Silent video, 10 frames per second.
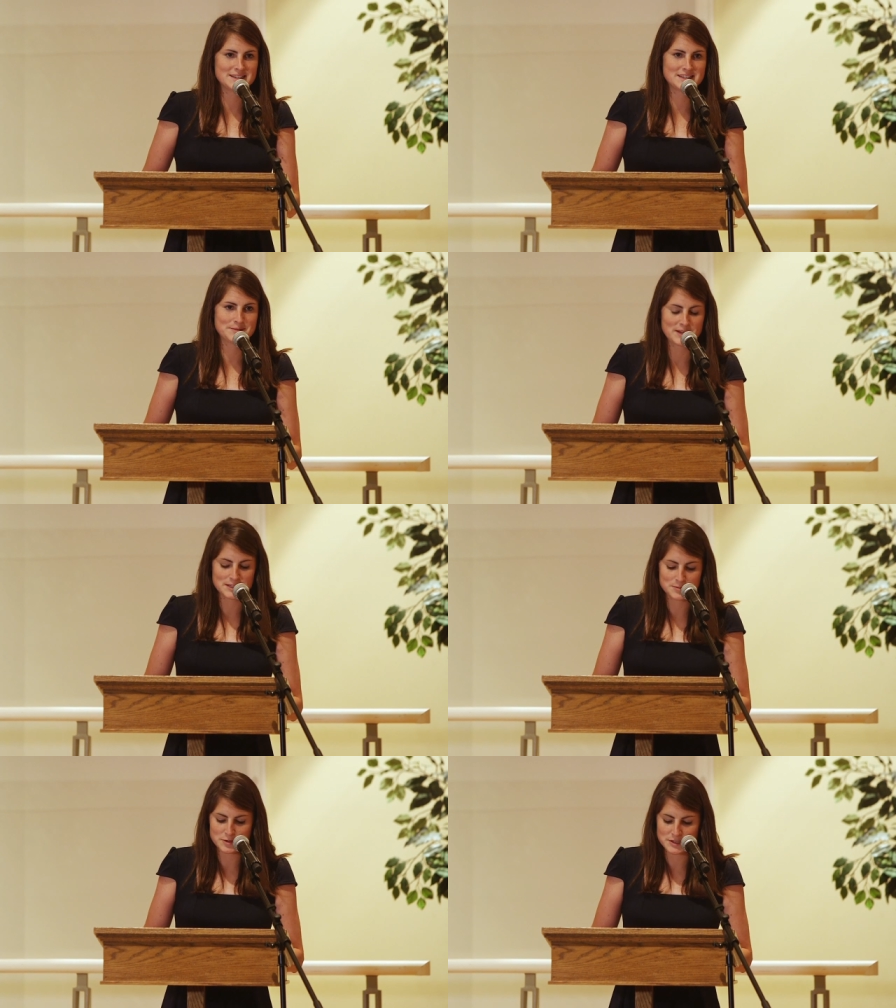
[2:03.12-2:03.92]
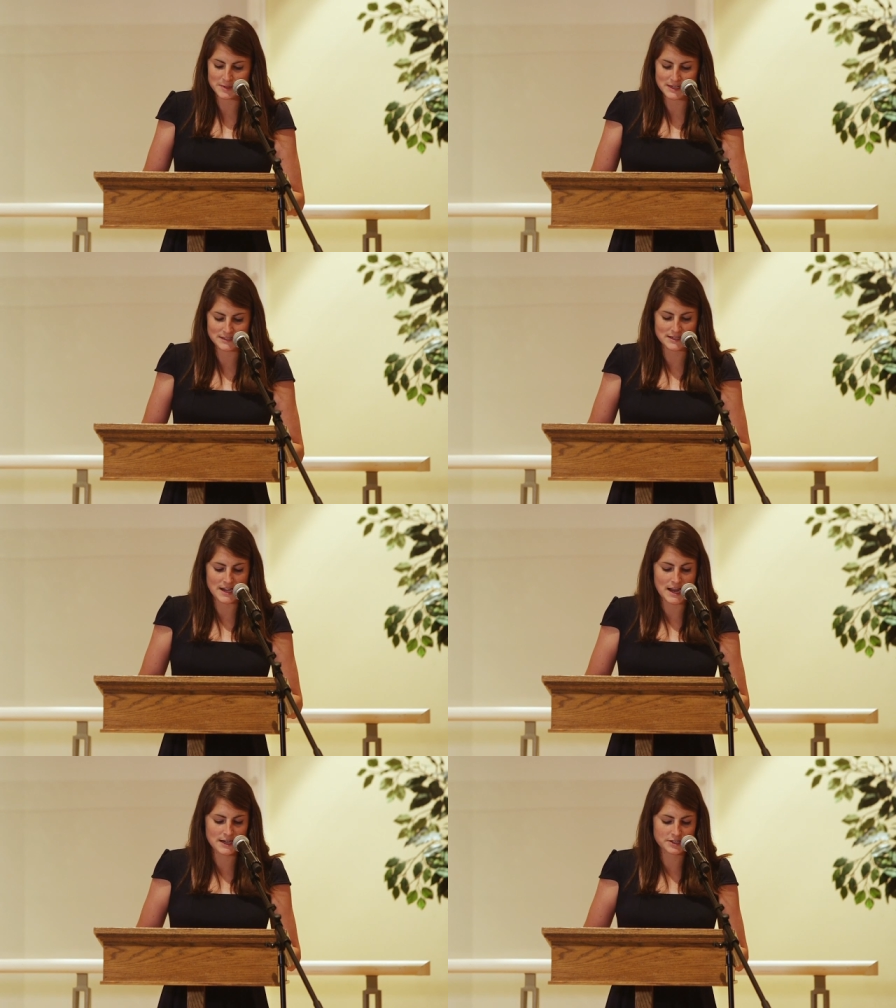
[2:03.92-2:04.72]
indispensable to me as an
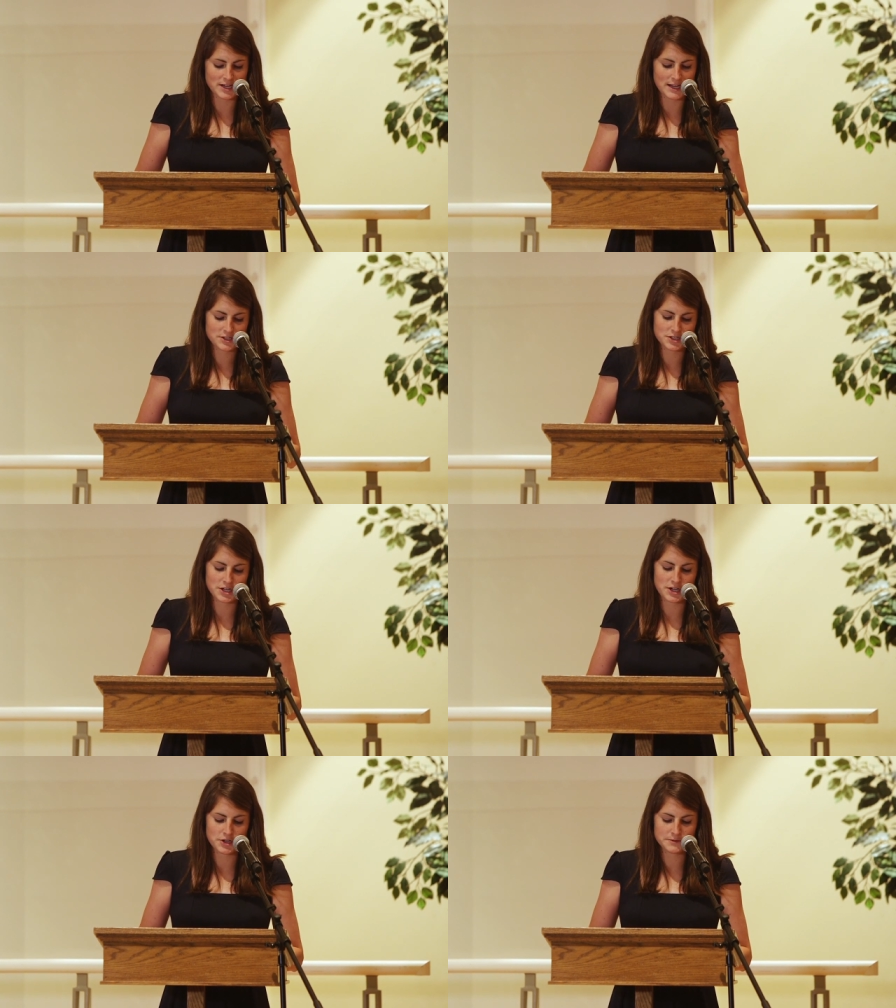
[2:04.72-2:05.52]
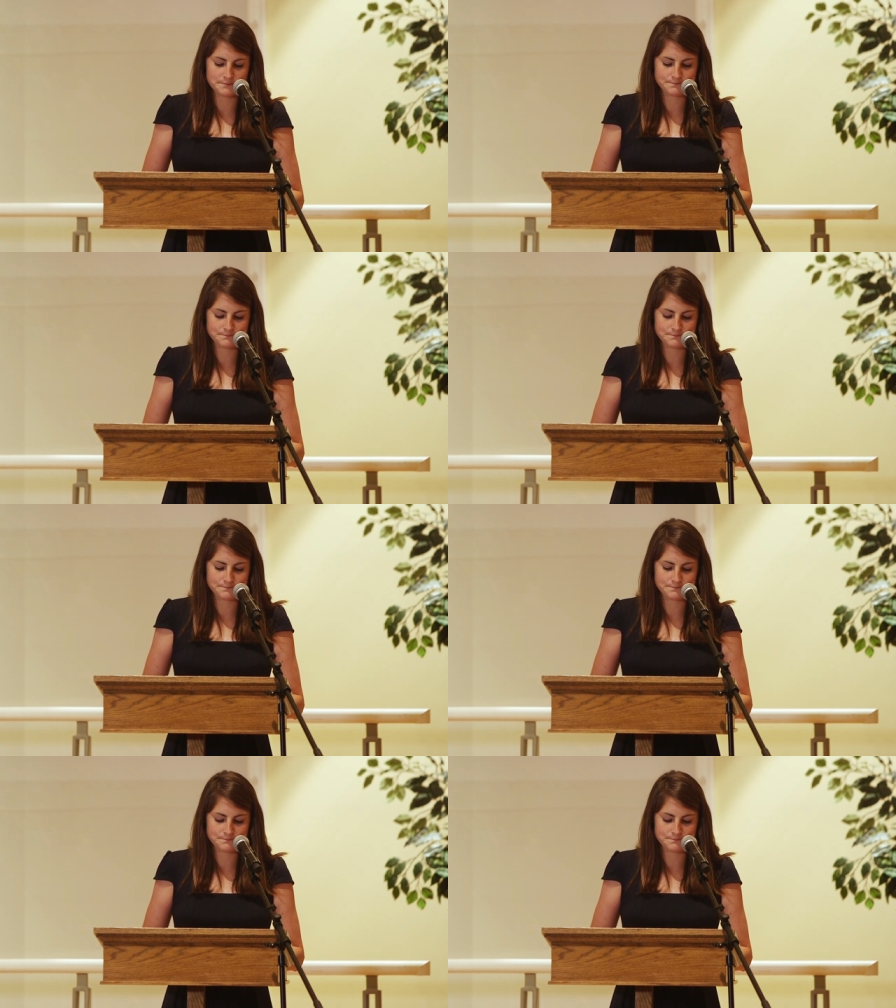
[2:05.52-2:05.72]
educator.